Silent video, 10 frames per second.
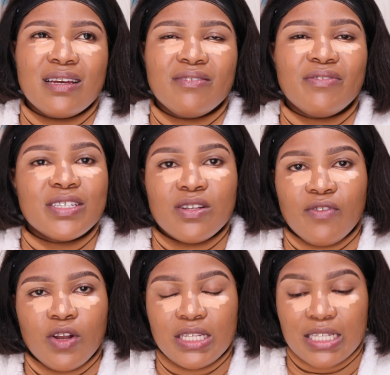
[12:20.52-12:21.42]
First of
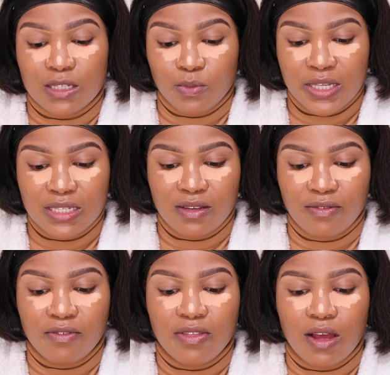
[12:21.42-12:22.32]
all, it's
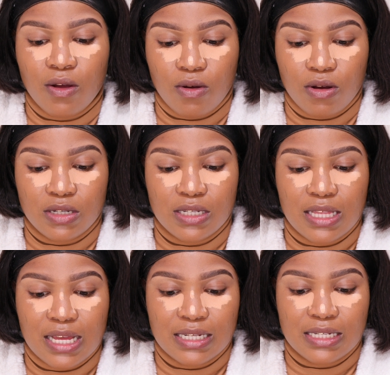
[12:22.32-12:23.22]
expensive. Thank God
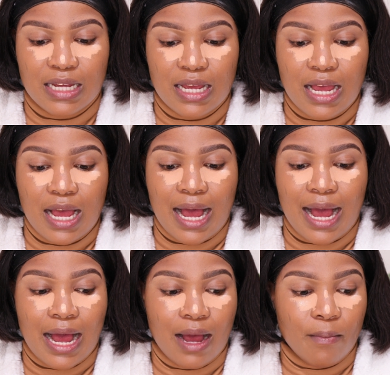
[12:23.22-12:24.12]
that
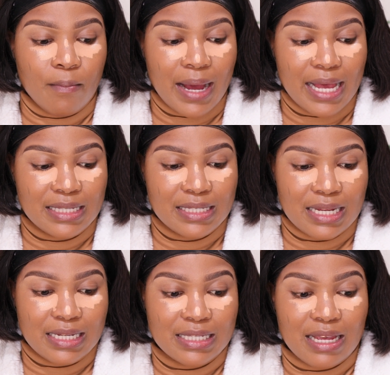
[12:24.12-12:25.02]
my
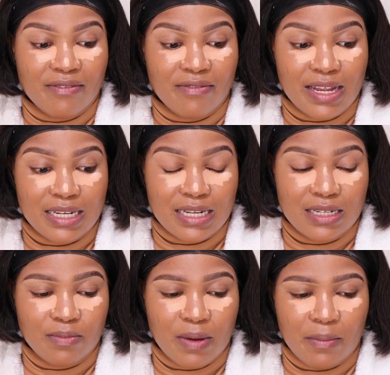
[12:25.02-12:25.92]
studies are
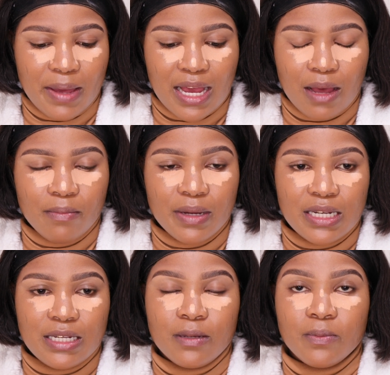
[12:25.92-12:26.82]
funded by my
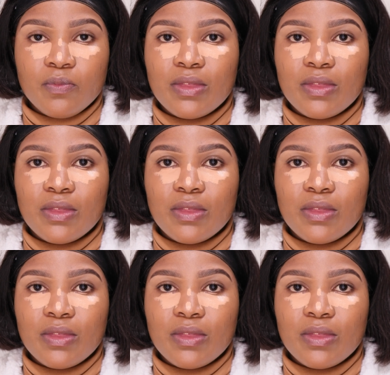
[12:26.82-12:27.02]
company.